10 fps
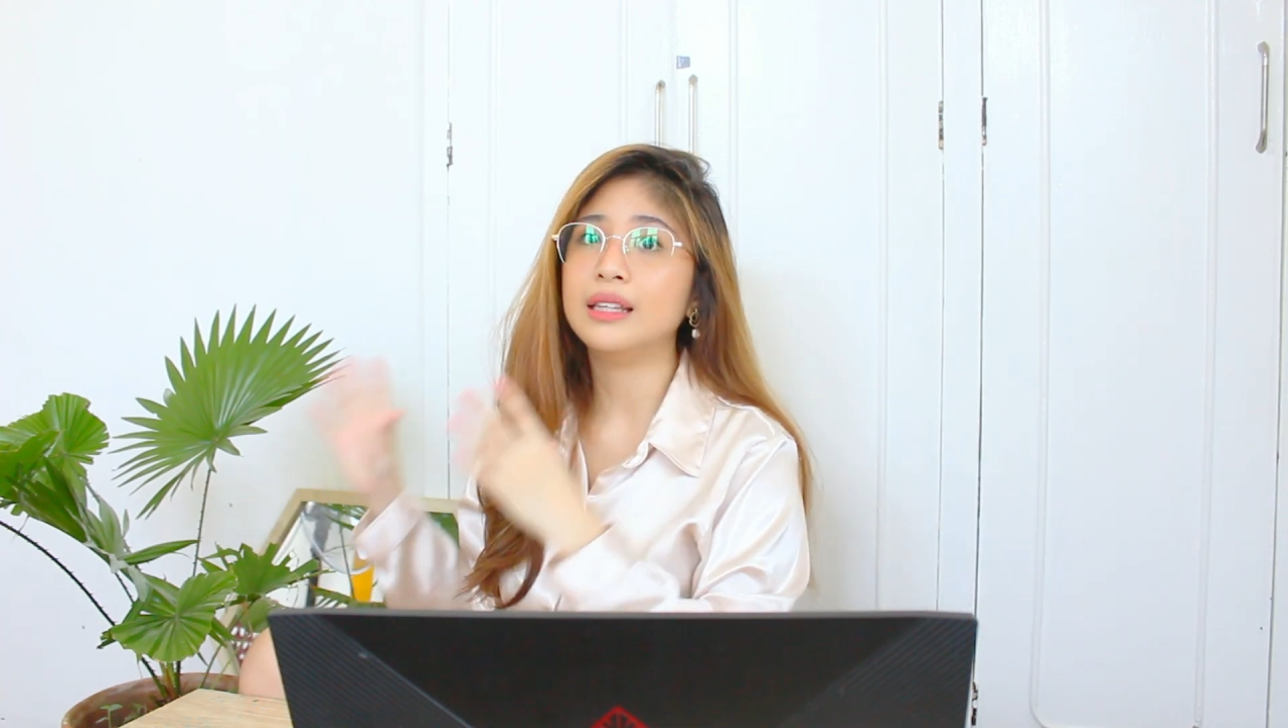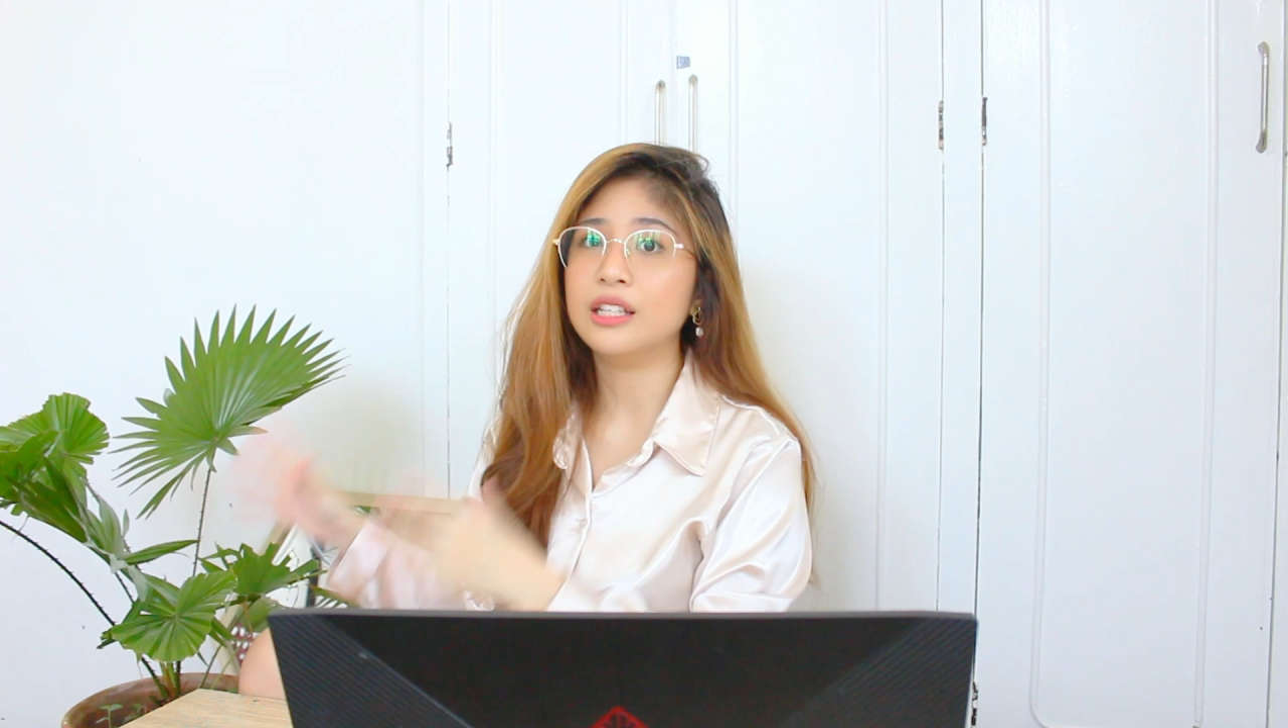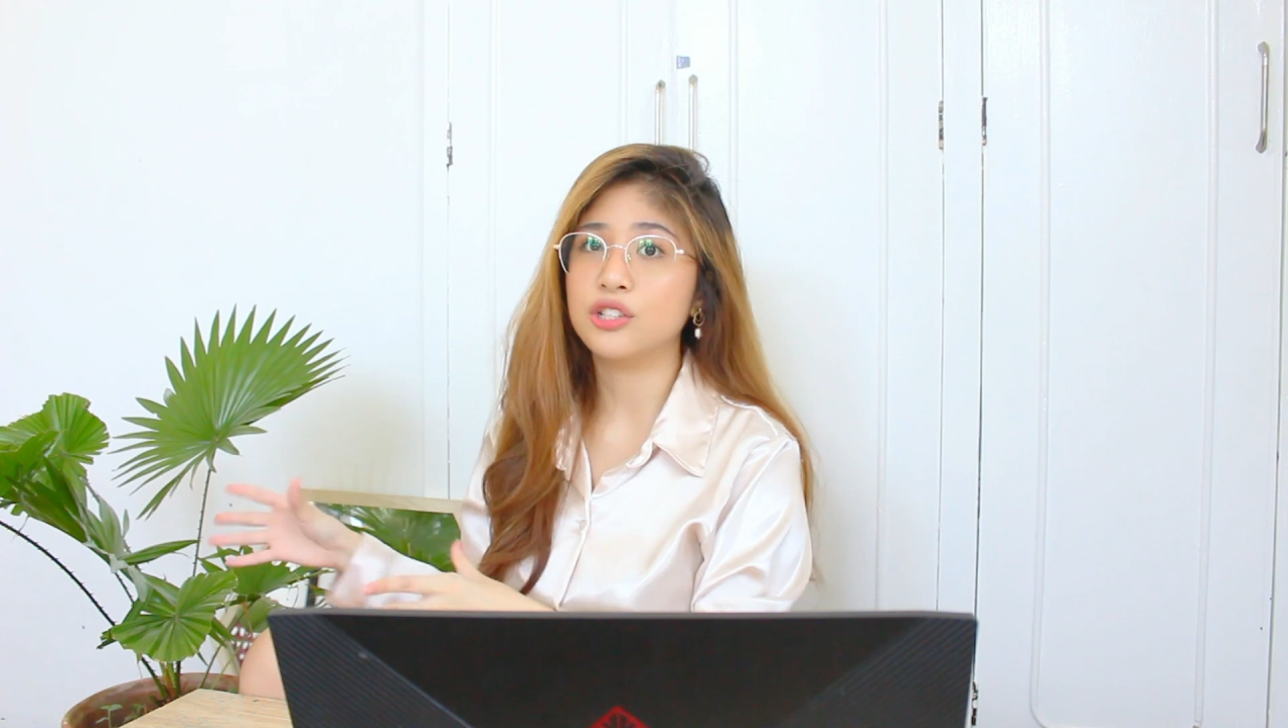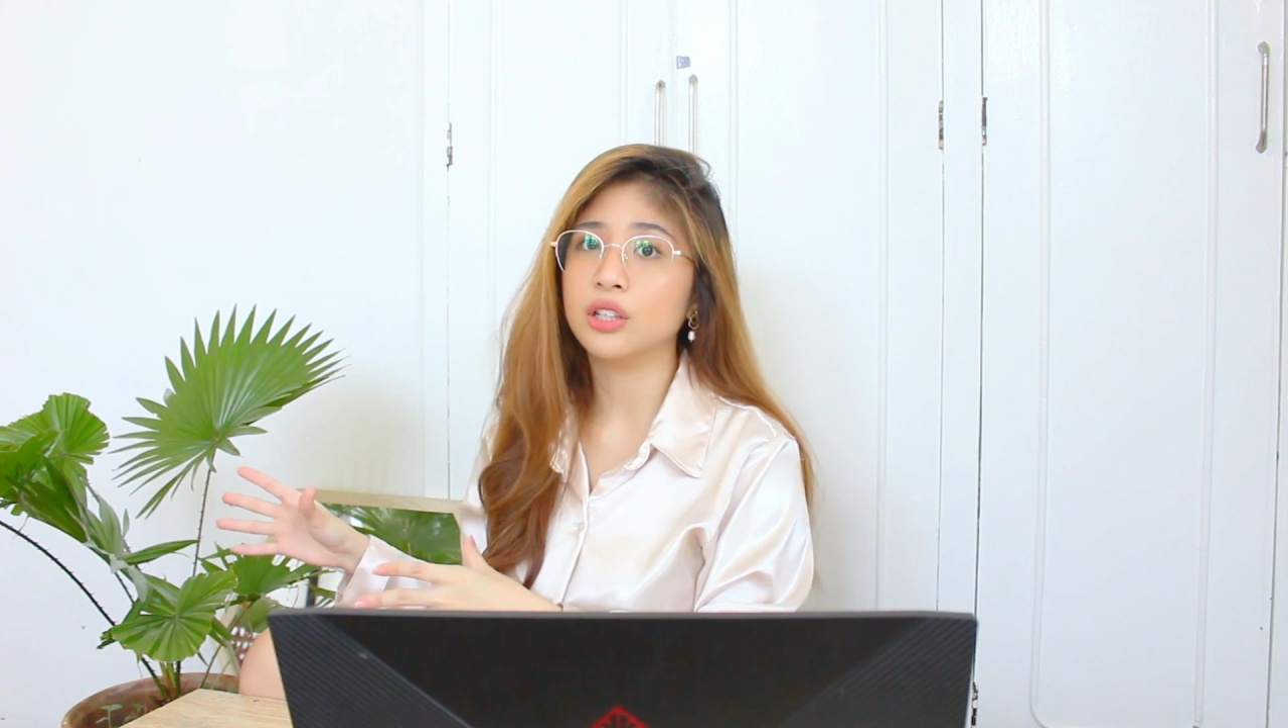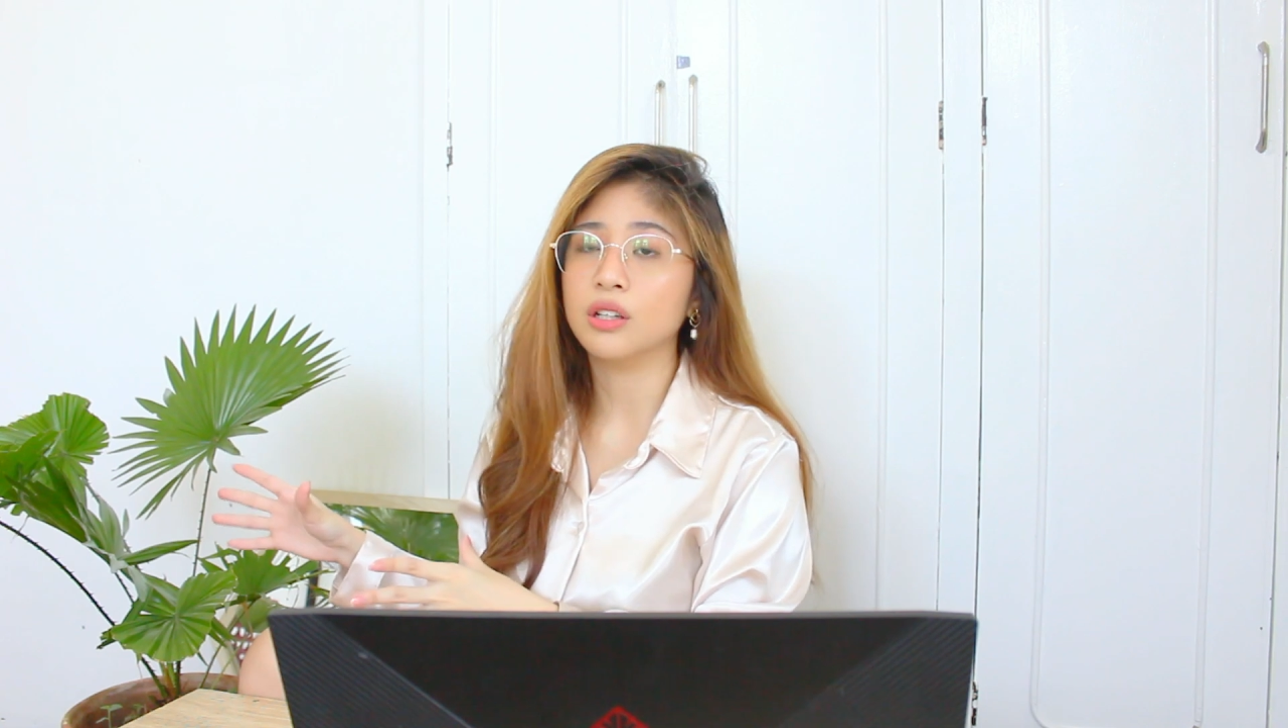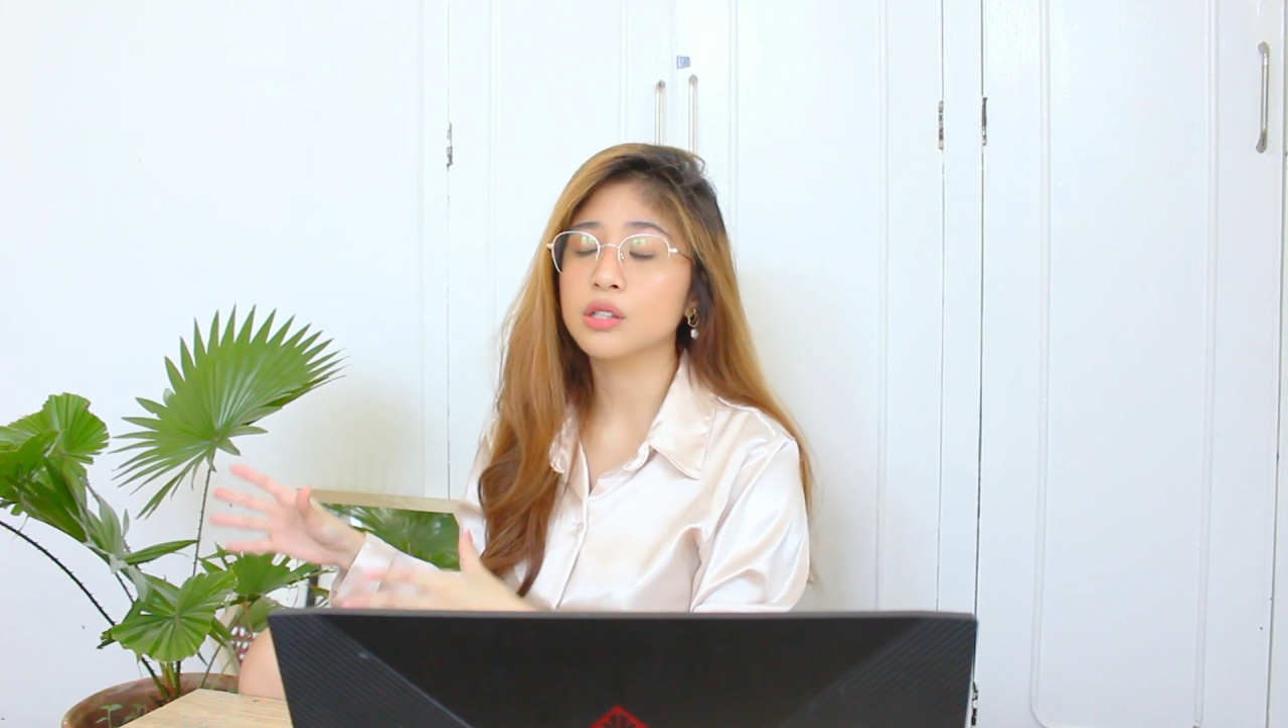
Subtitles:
digital